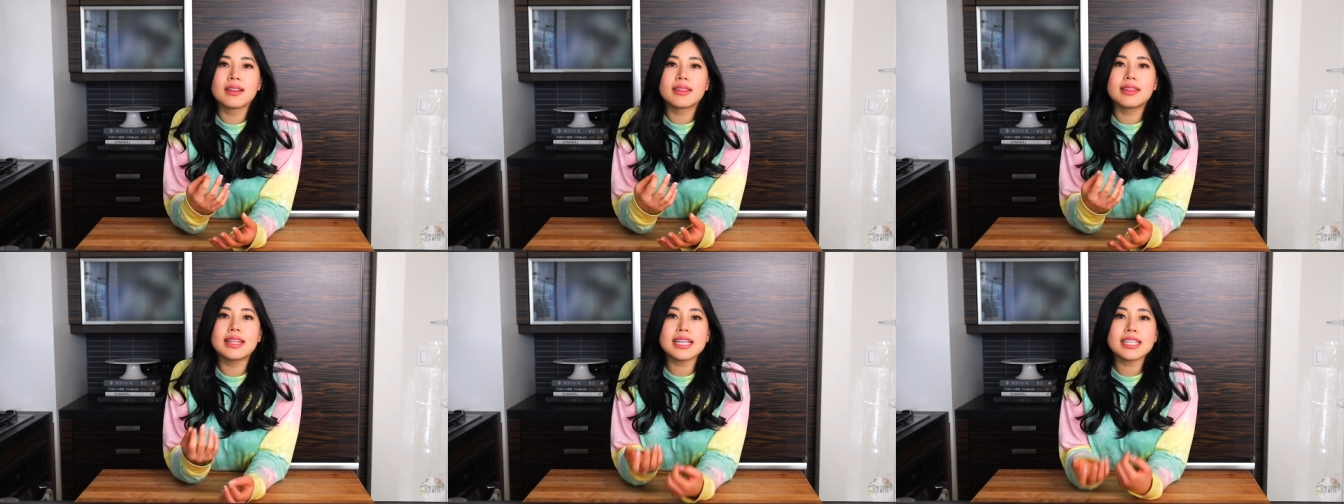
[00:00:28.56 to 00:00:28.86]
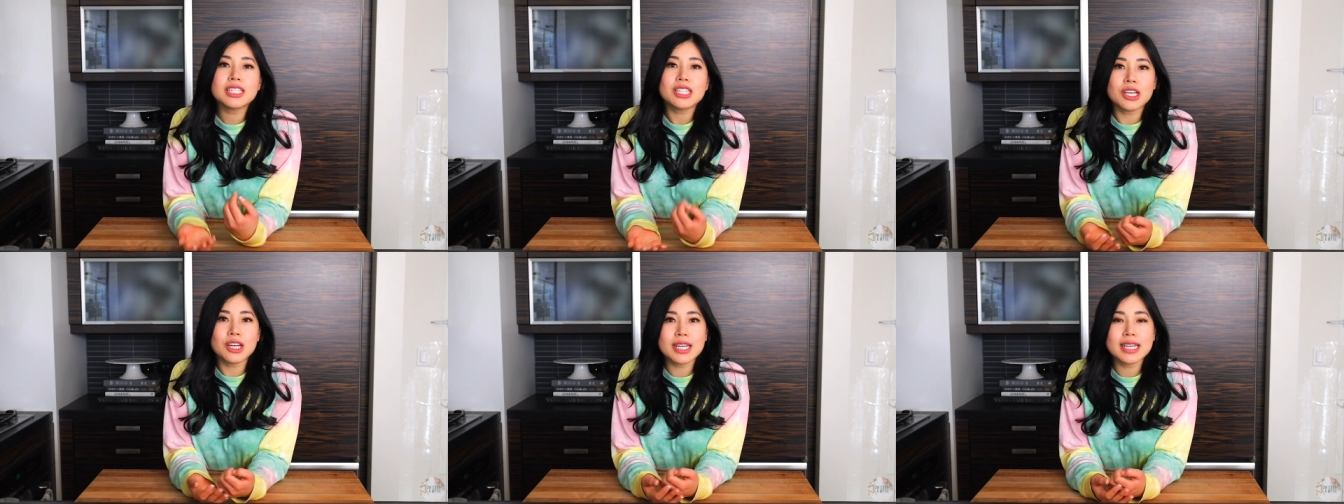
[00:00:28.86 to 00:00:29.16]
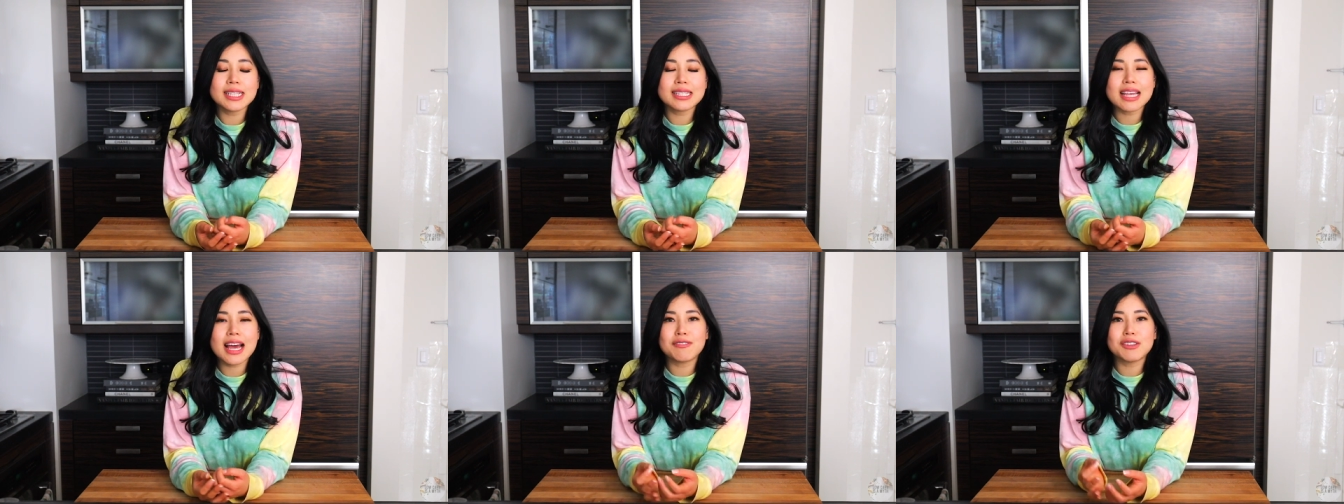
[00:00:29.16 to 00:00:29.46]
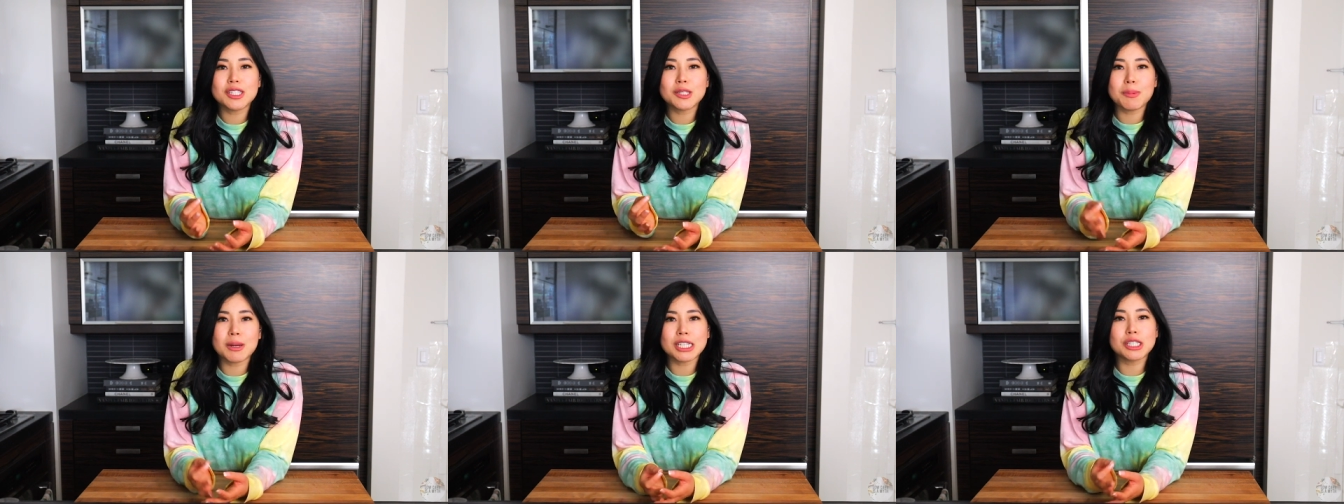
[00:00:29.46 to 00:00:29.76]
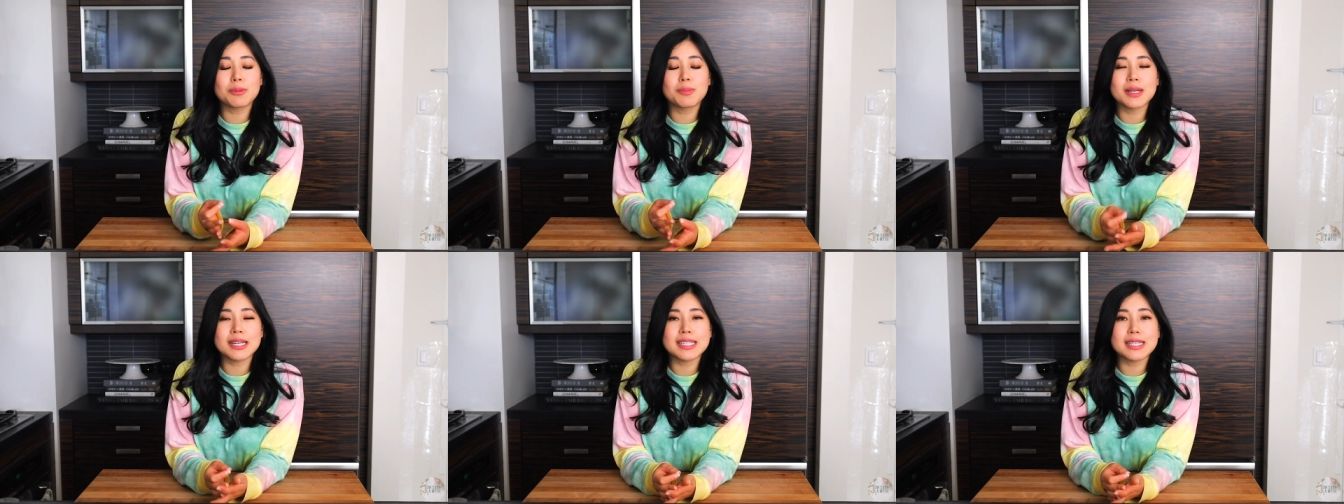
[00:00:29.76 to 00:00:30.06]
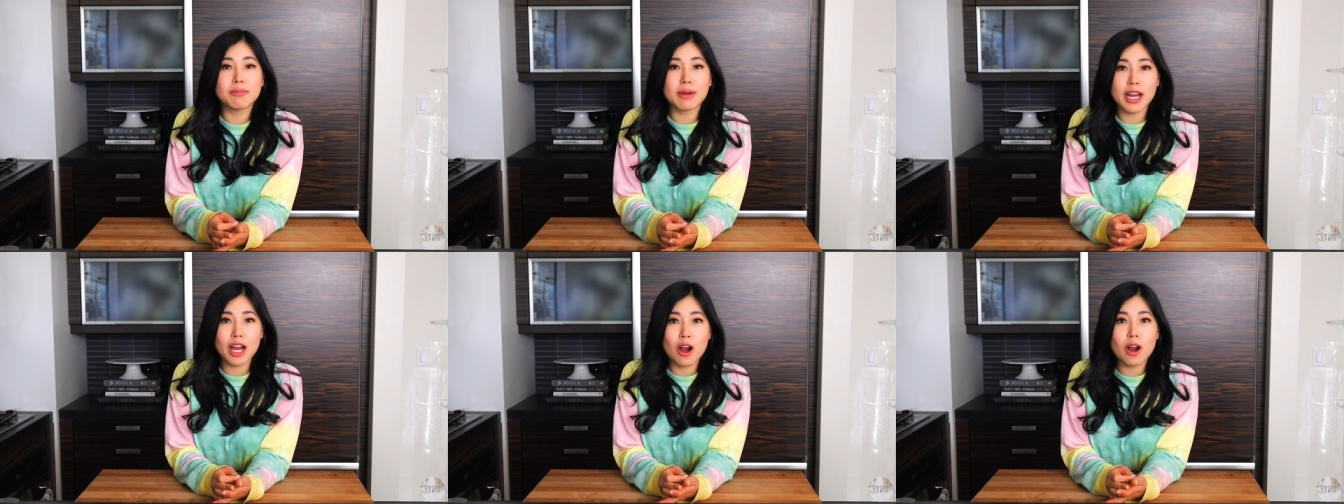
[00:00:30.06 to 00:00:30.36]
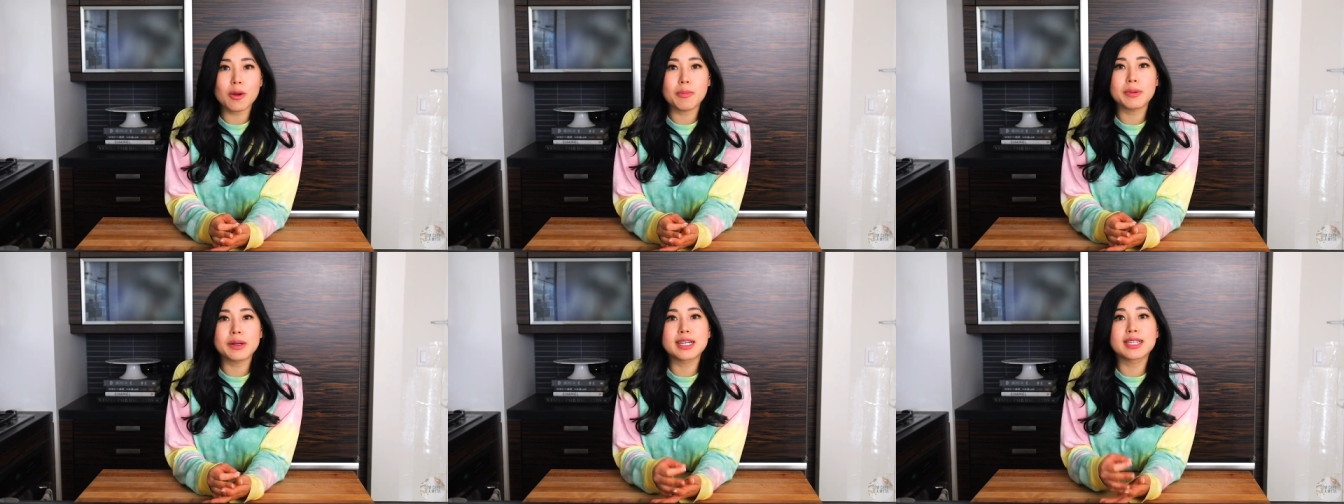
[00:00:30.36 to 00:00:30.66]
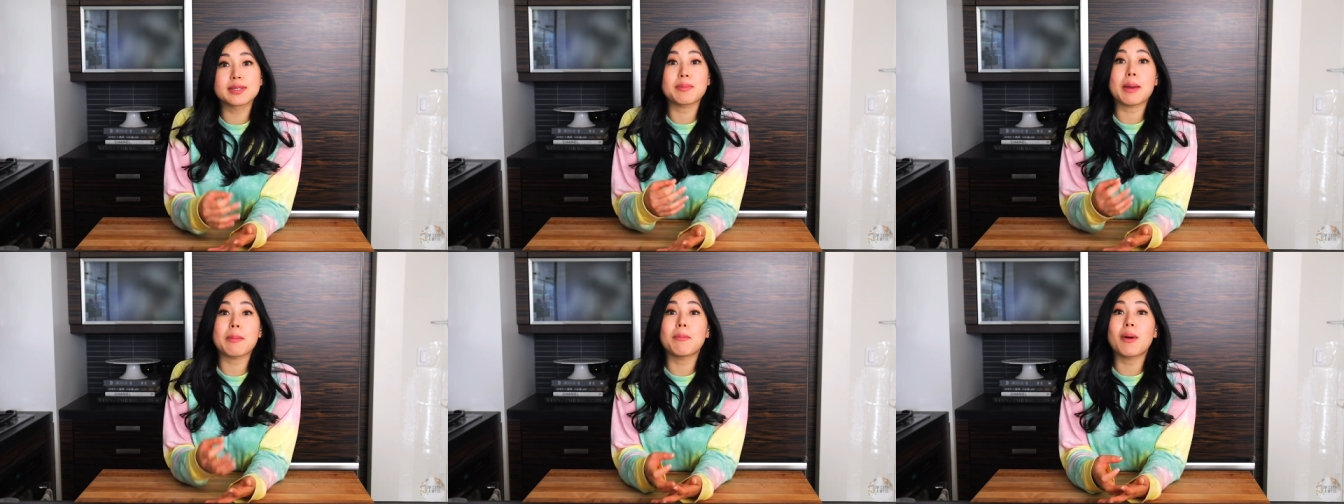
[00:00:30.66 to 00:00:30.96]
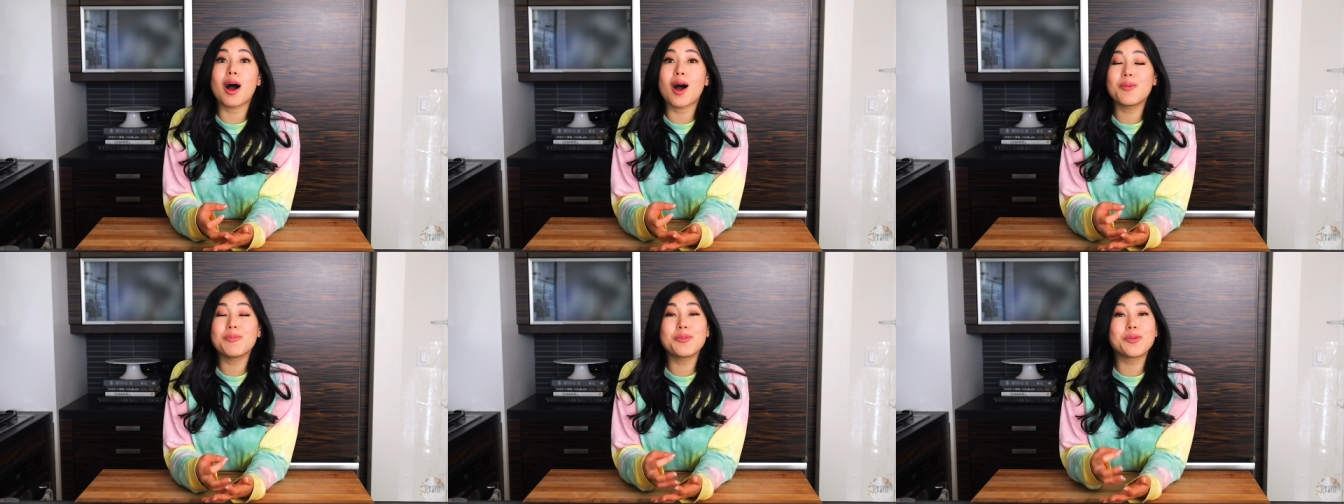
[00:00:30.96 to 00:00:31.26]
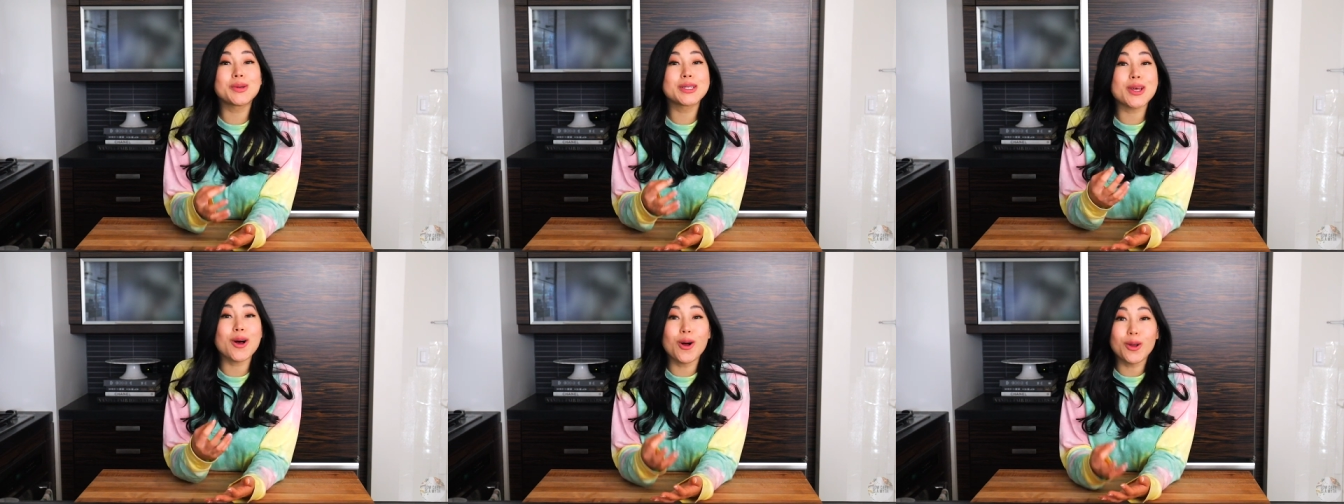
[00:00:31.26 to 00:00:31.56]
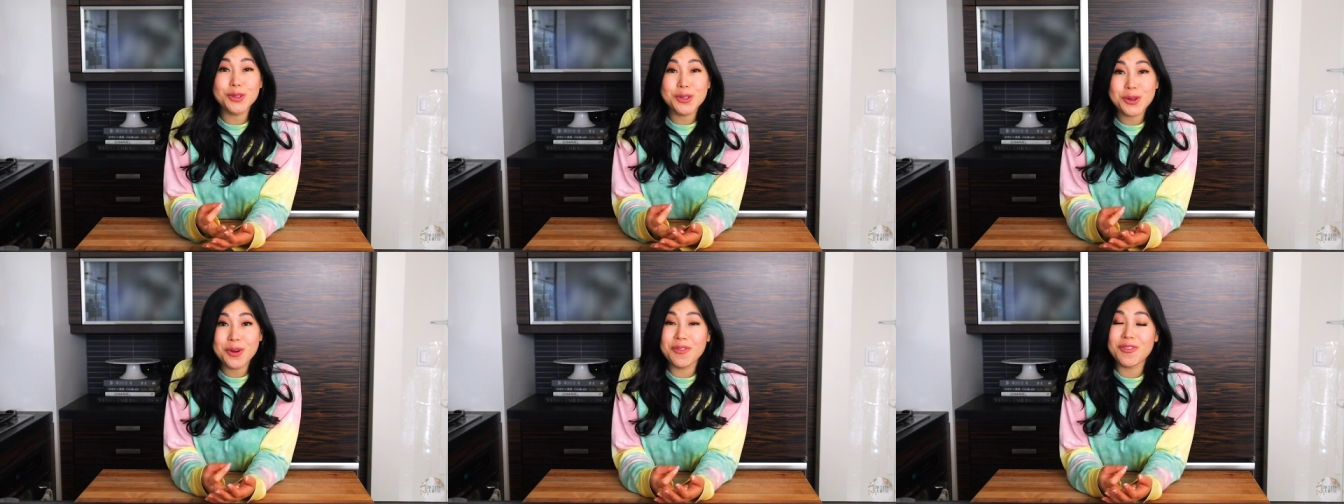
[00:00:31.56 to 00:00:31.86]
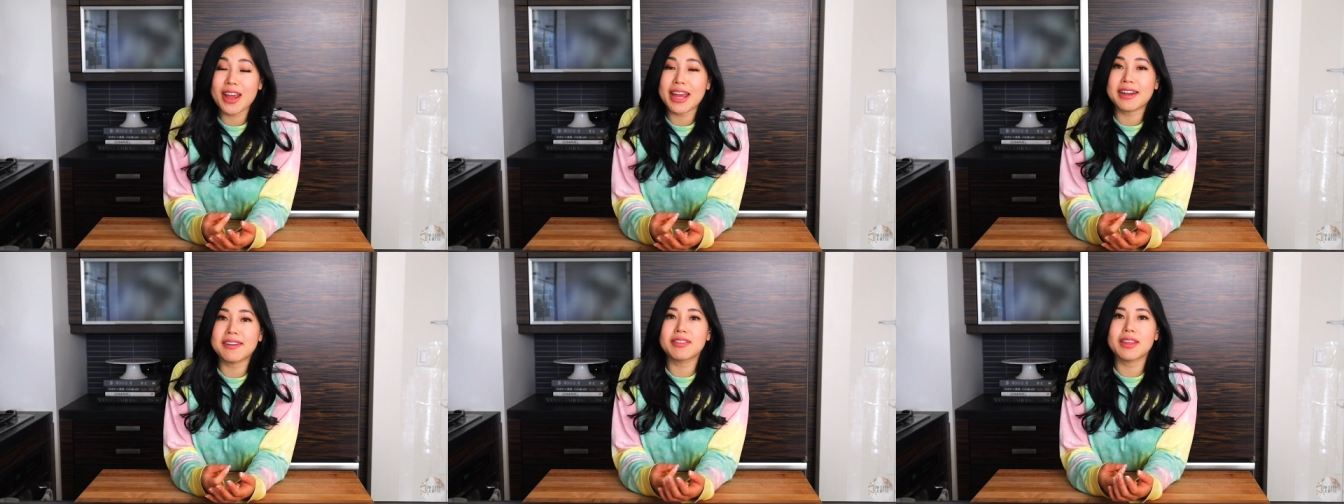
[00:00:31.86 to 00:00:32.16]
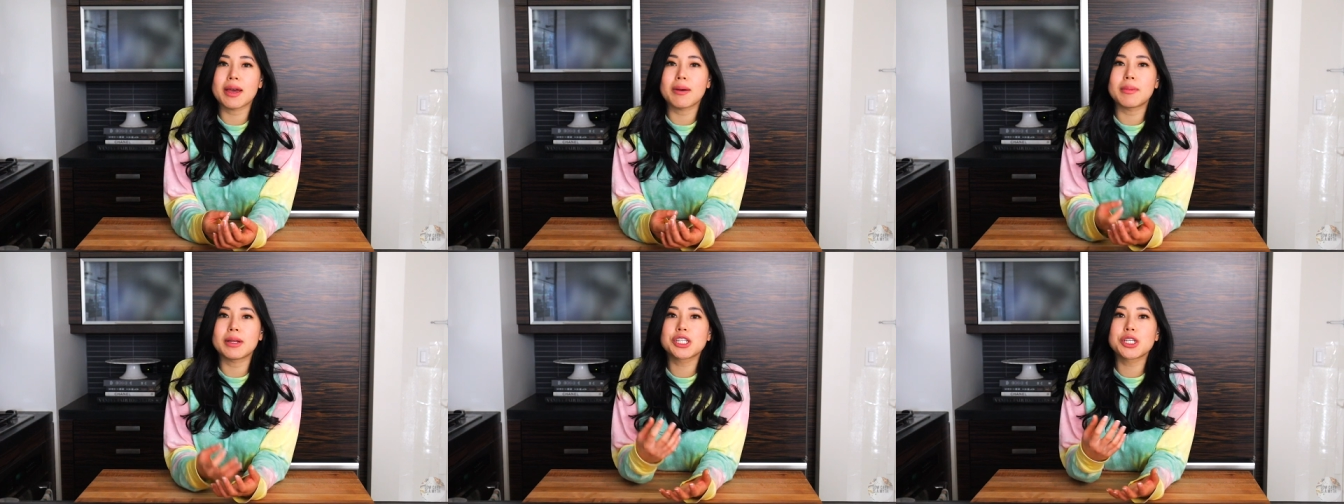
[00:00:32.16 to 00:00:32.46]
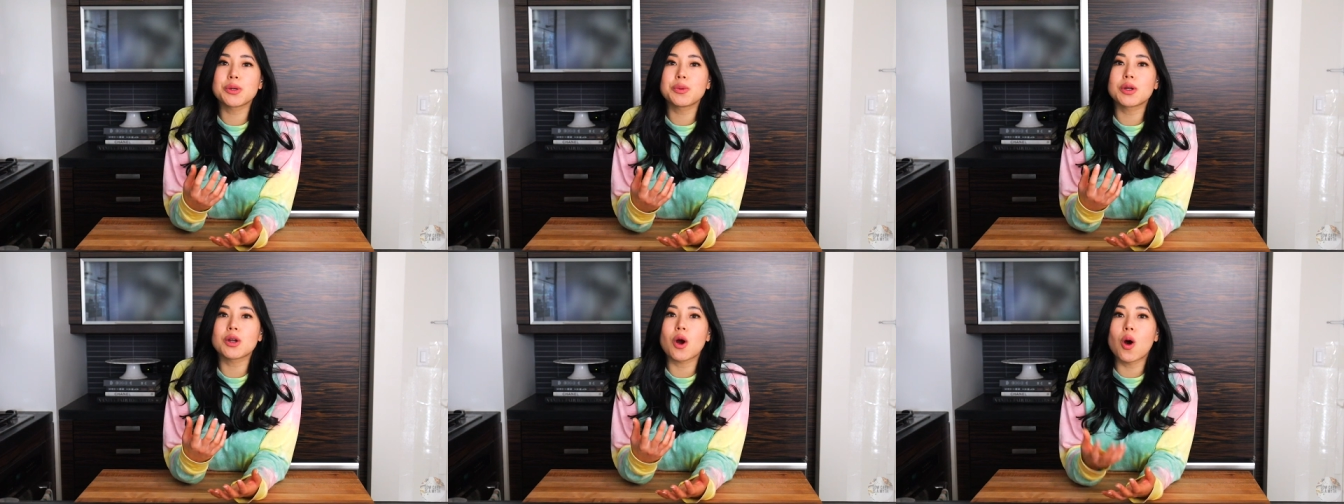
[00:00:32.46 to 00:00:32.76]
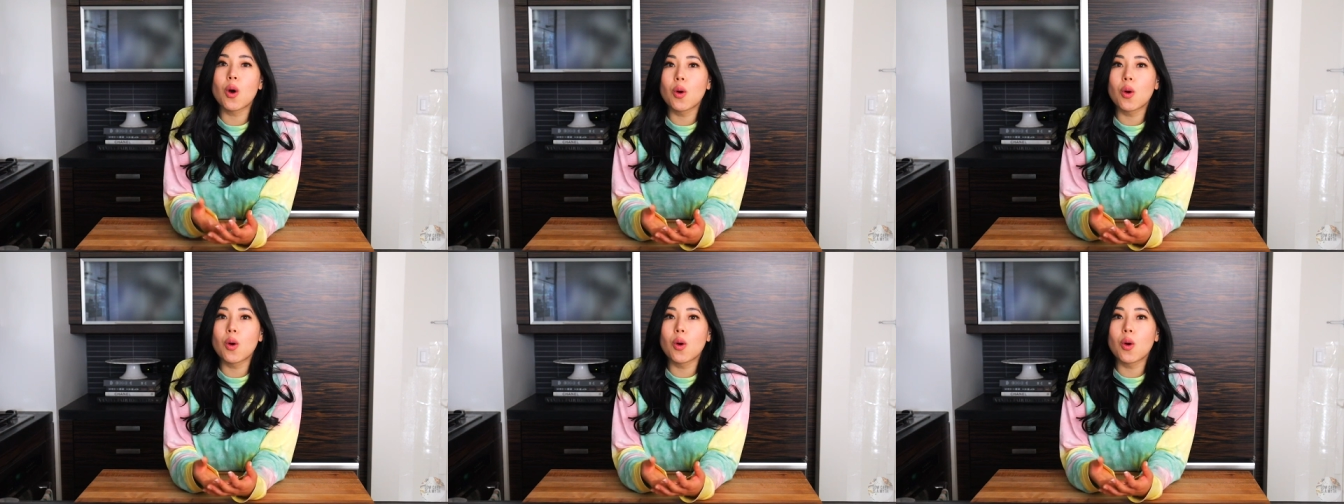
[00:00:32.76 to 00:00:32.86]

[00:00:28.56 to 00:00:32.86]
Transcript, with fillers: These cookies have a special place in my heart because my mom was also a fan of them and she would